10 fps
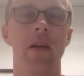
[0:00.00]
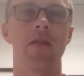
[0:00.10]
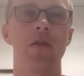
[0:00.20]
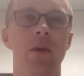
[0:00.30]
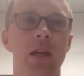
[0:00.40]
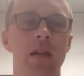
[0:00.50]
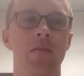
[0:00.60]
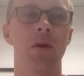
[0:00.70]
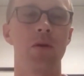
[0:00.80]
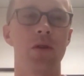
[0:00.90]
that if you get in the
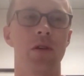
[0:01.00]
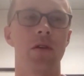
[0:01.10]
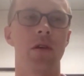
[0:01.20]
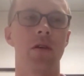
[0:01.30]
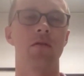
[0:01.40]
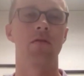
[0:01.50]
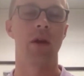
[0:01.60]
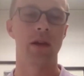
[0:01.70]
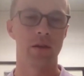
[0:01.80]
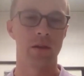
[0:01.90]
motion of
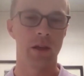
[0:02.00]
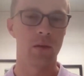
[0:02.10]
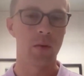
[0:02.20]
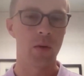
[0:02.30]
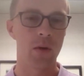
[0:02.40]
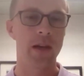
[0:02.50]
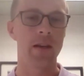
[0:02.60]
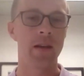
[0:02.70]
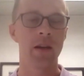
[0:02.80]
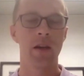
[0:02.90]
regularly
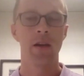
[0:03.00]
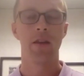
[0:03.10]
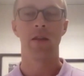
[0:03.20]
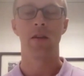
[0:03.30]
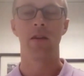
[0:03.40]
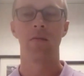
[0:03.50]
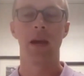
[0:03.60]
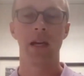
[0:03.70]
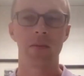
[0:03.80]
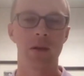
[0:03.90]
reporting, the
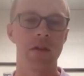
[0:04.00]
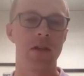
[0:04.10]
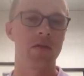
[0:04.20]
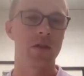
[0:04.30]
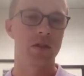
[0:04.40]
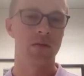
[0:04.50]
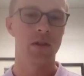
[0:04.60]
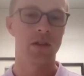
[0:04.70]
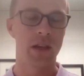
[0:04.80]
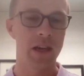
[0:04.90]
management of this and the
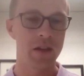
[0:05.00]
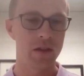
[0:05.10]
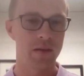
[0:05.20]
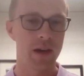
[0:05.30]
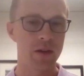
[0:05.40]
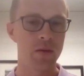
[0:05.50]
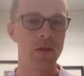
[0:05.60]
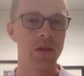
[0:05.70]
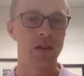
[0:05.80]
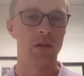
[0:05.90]
sophistication of how you
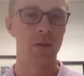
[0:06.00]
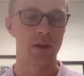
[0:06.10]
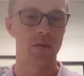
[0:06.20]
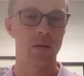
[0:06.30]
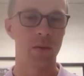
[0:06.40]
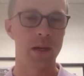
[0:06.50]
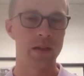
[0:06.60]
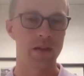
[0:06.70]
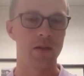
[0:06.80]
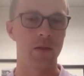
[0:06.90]
deal with food
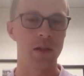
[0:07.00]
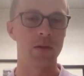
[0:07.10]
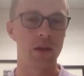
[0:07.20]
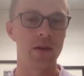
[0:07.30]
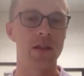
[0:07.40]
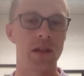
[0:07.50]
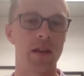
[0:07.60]
waste is going to increase.